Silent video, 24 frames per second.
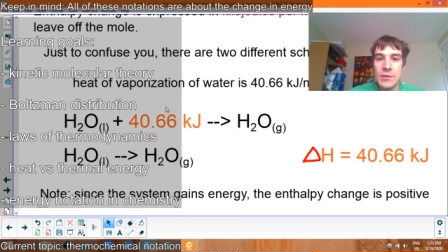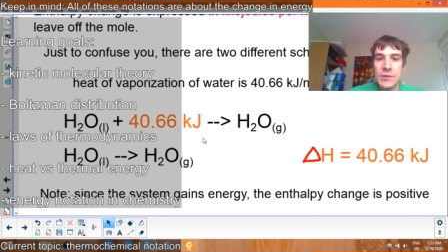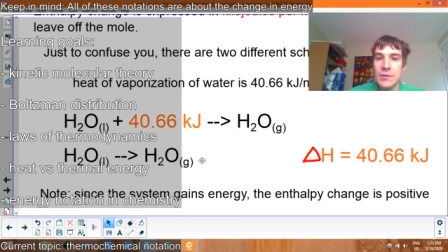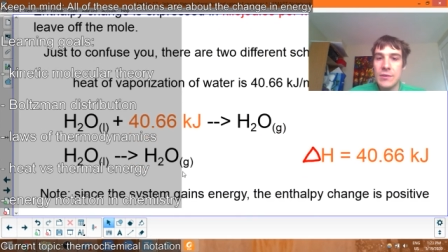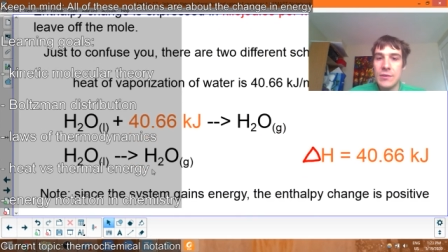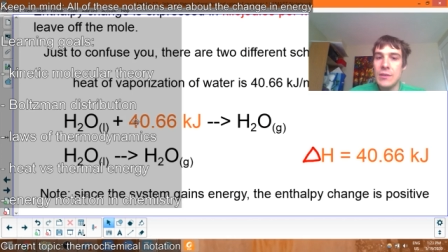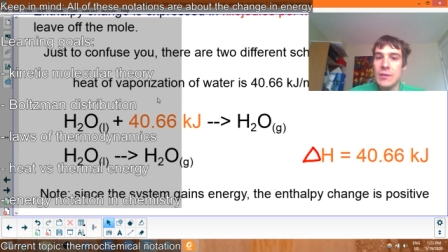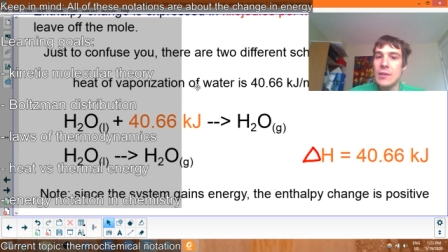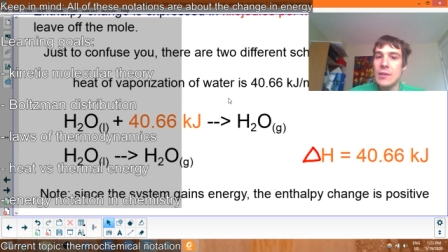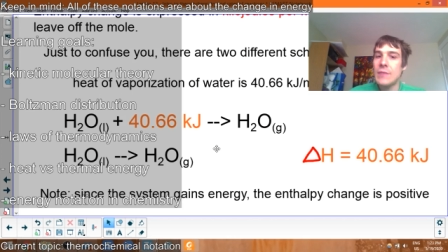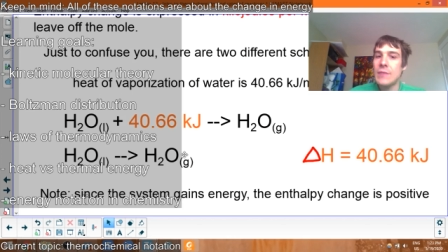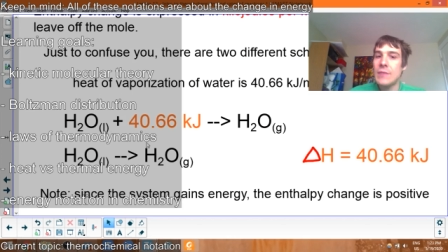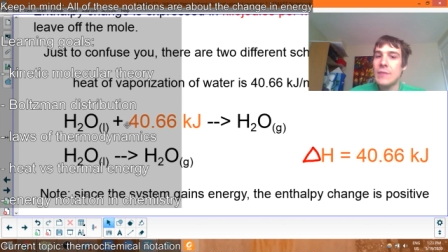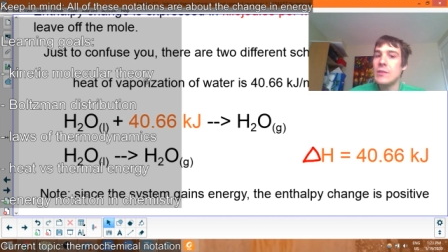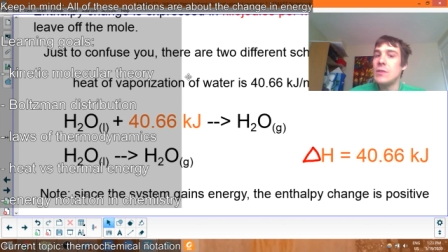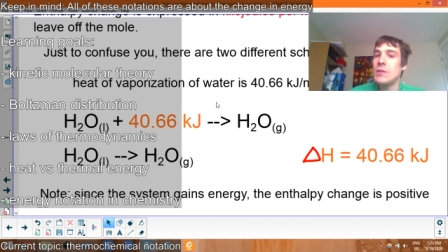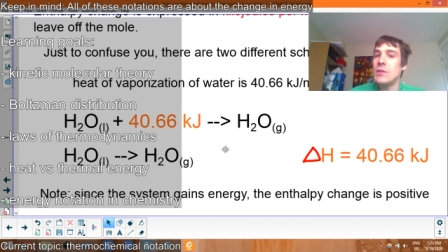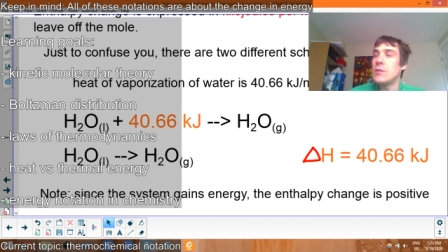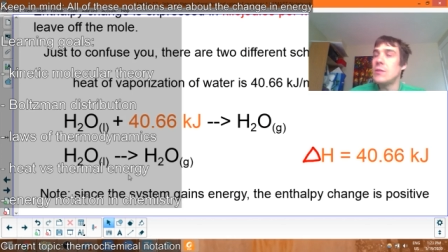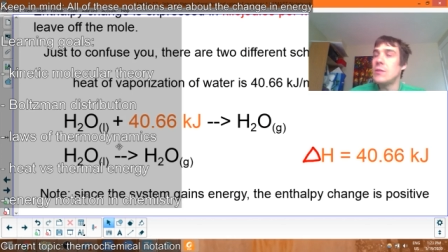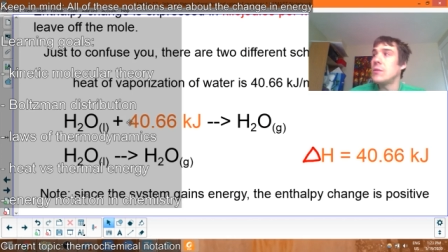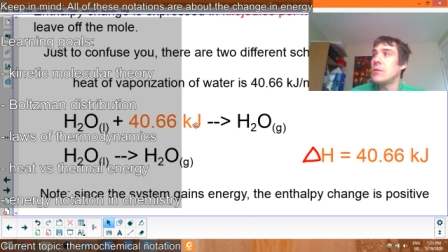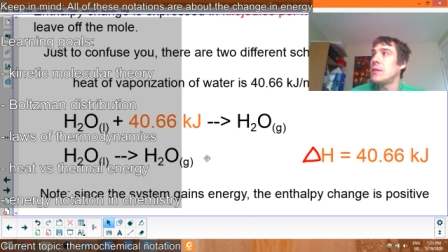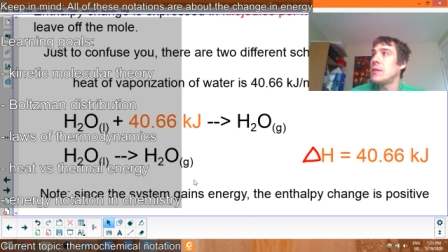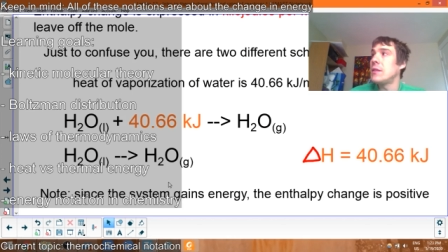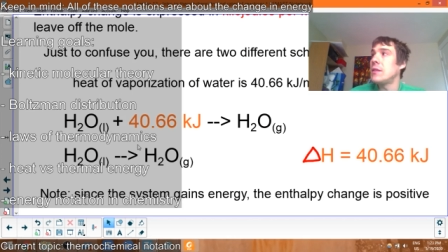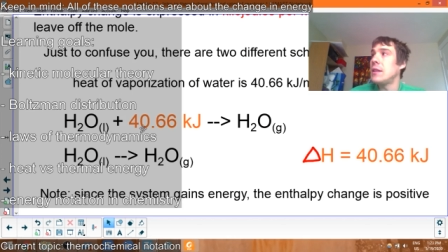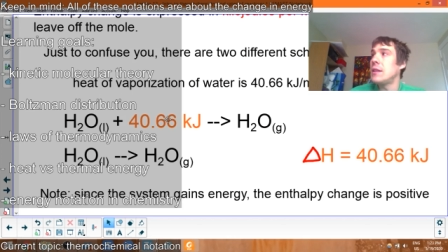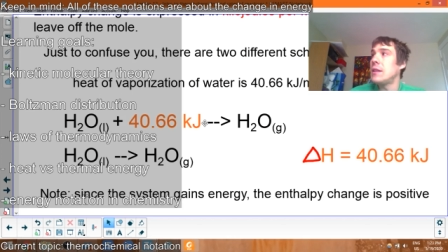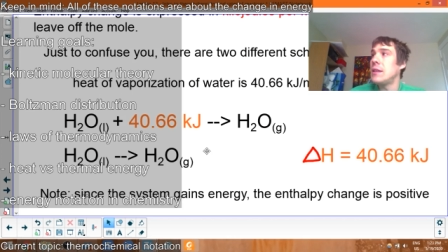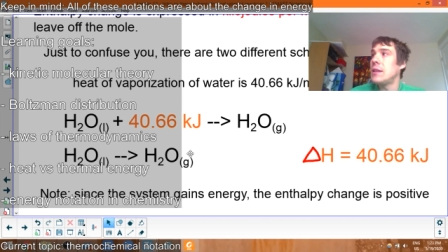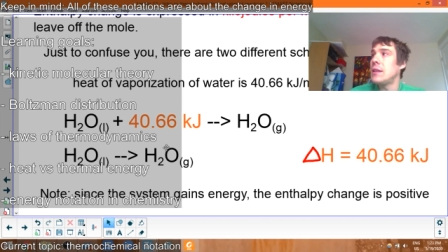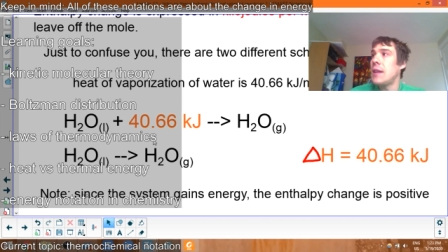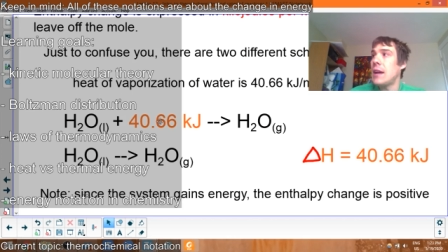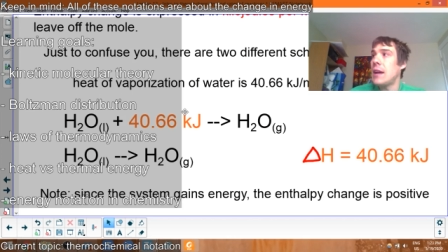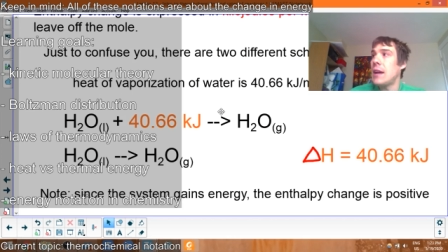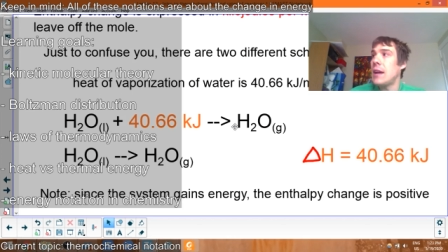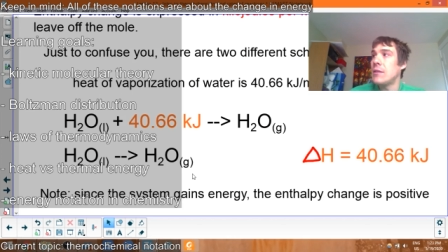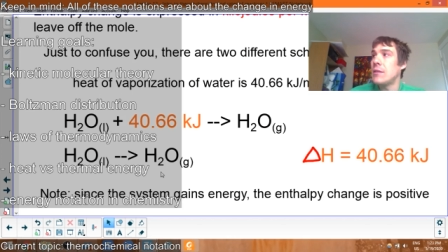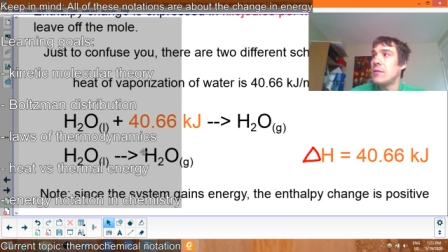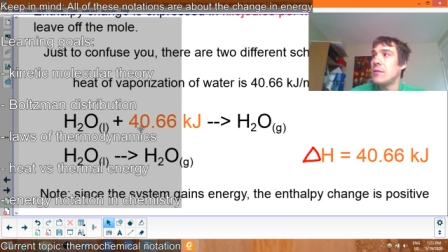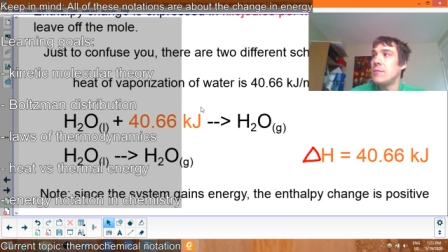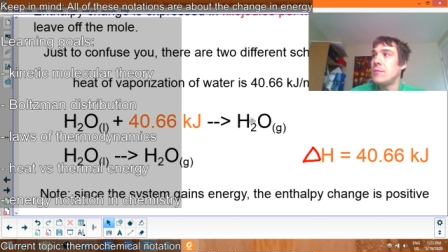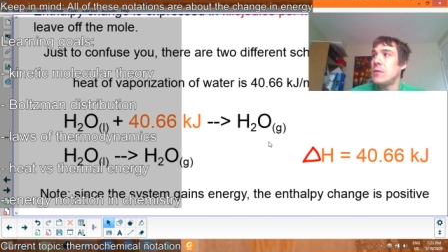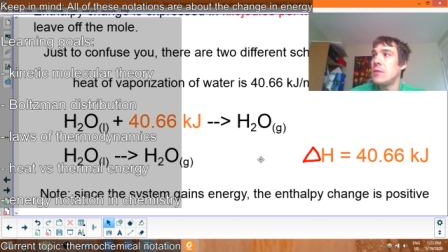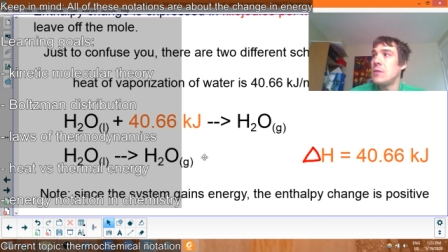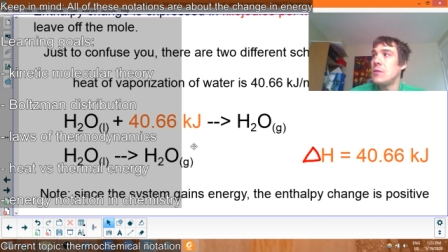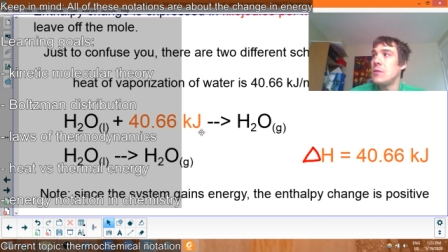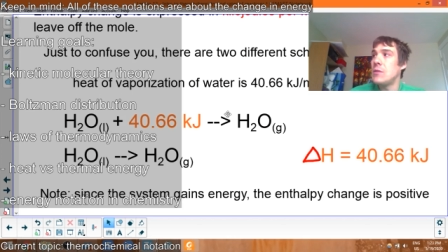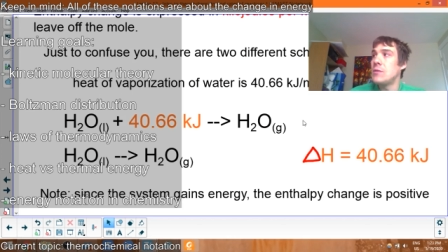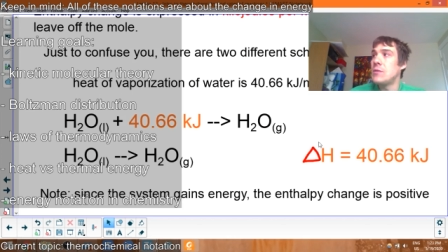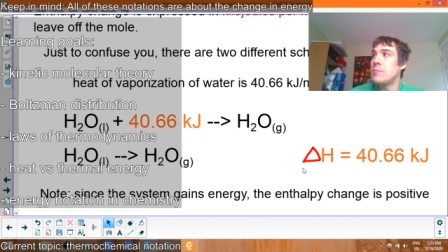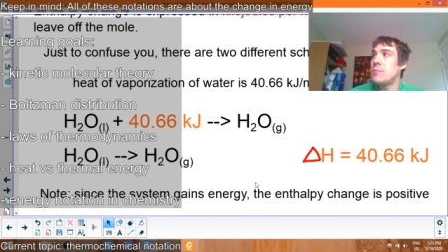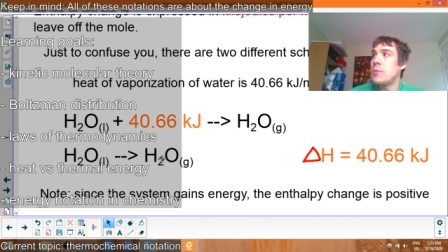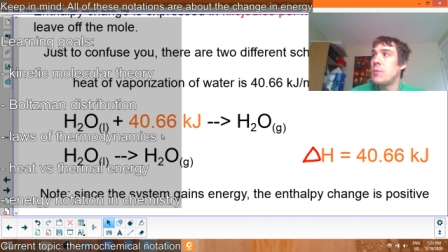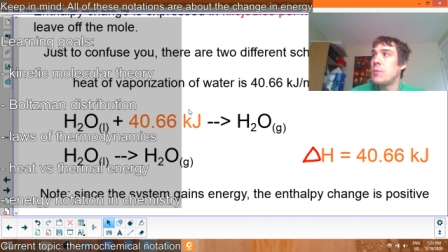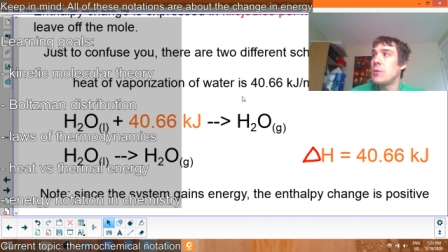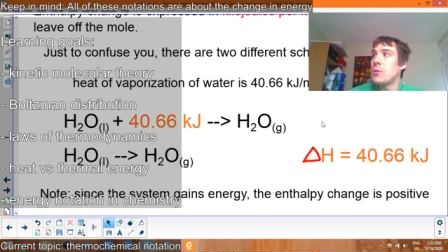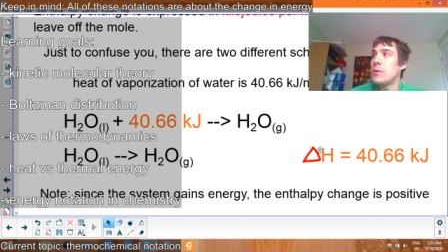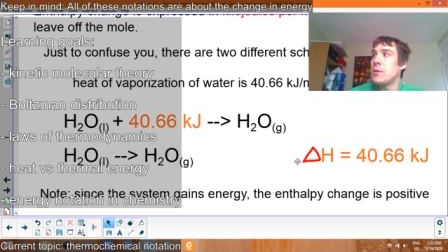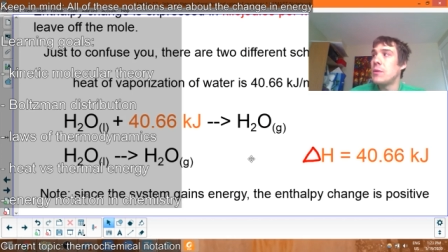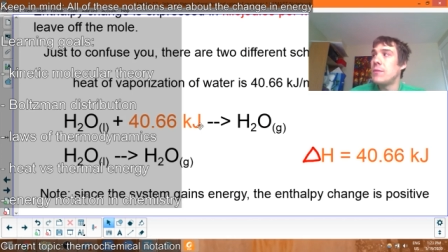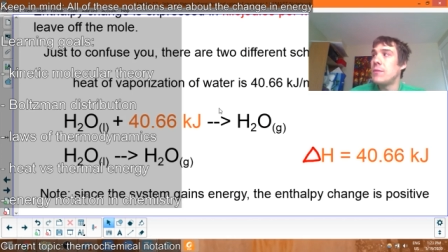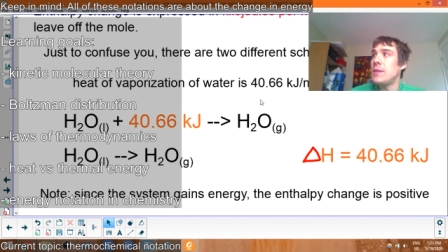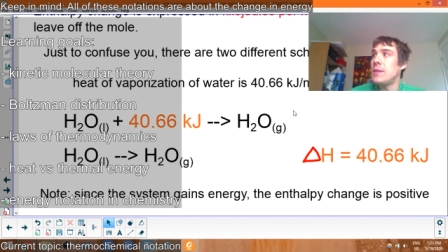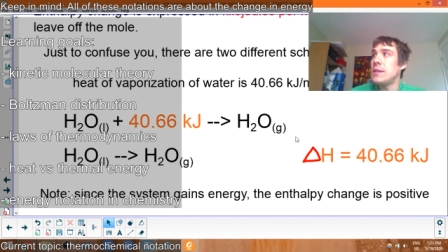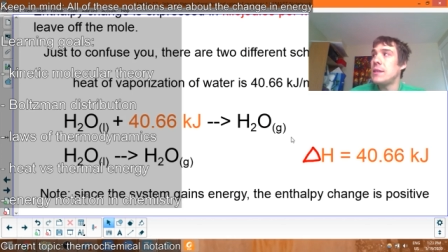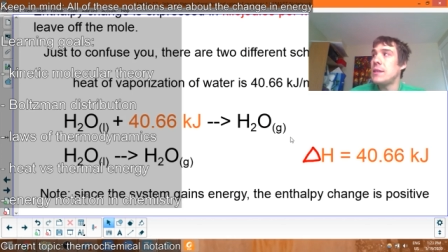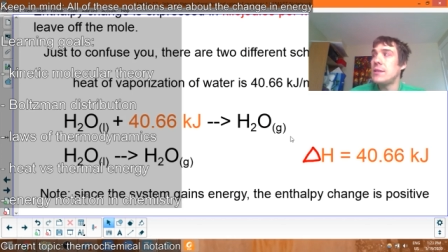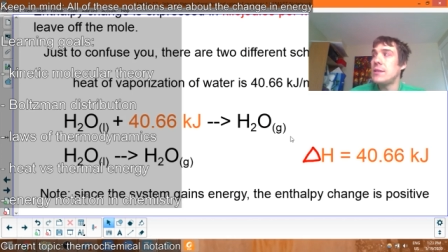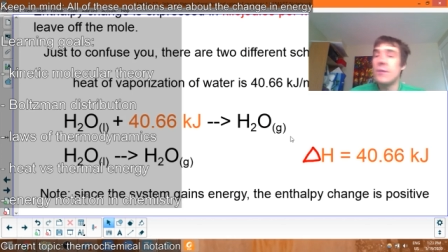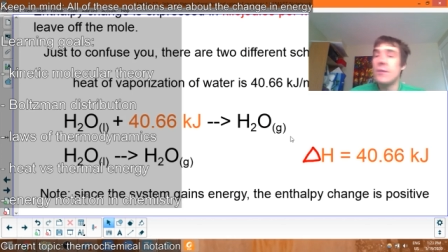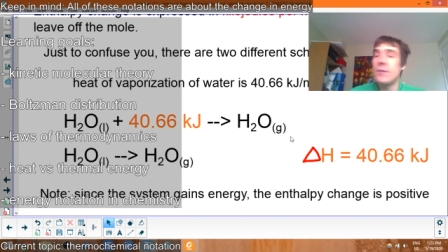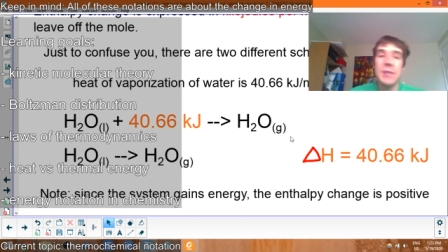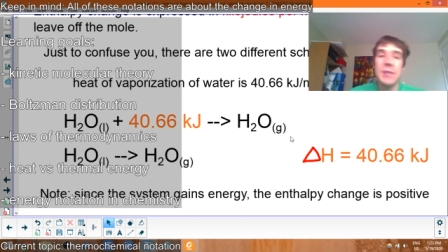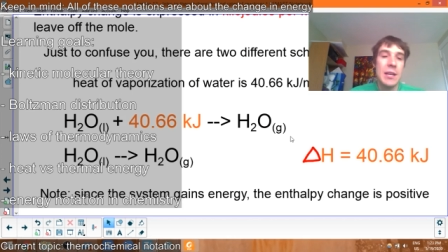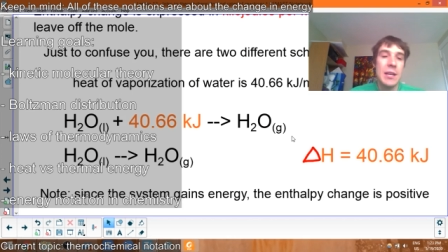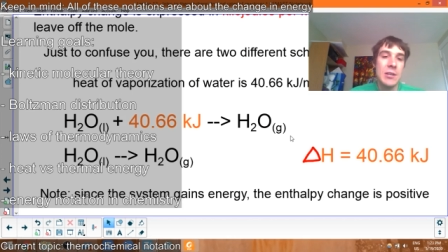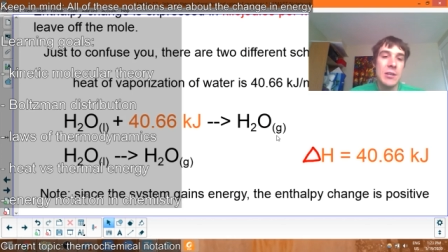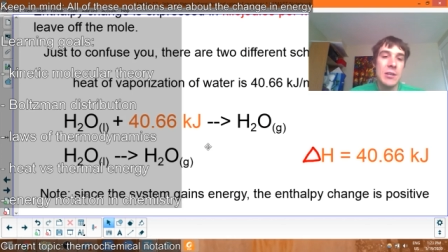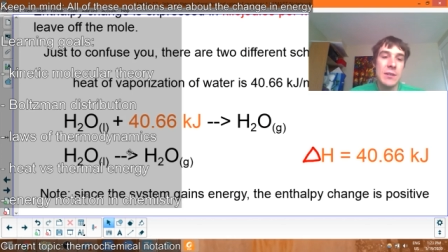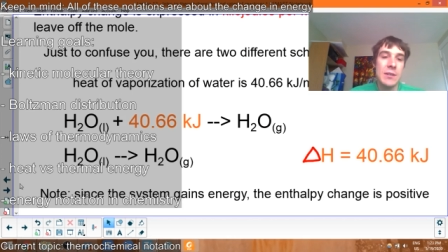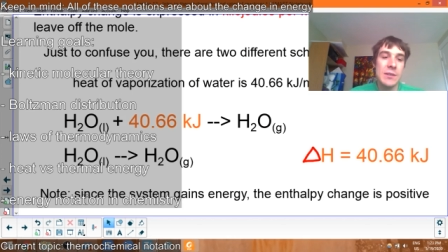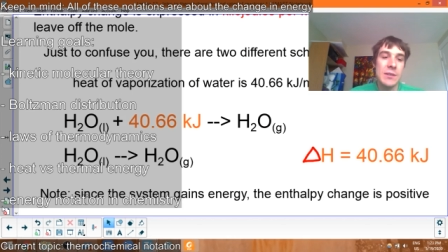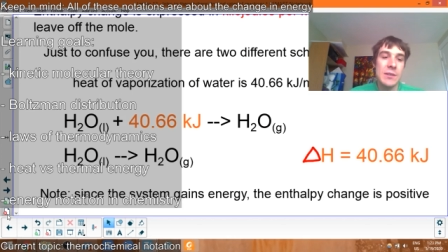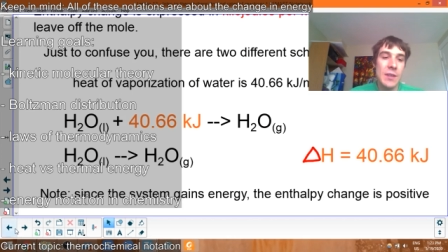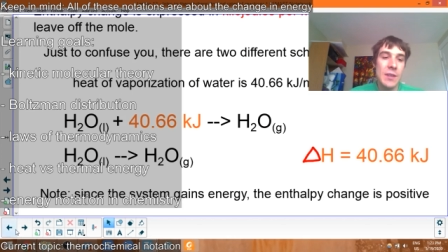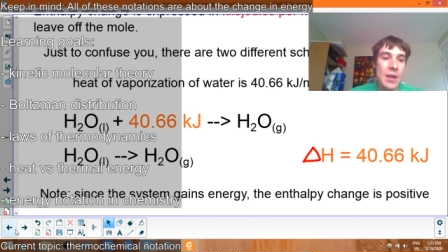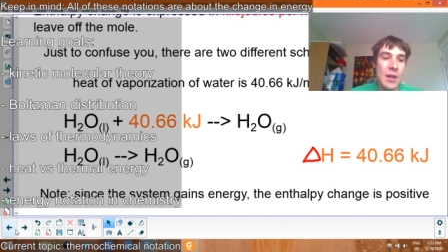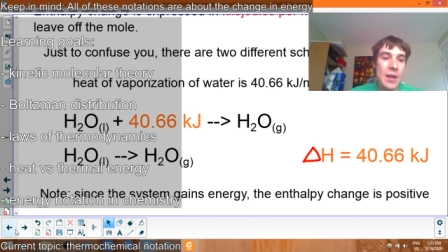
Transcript: So you have to know how to use both of these notations.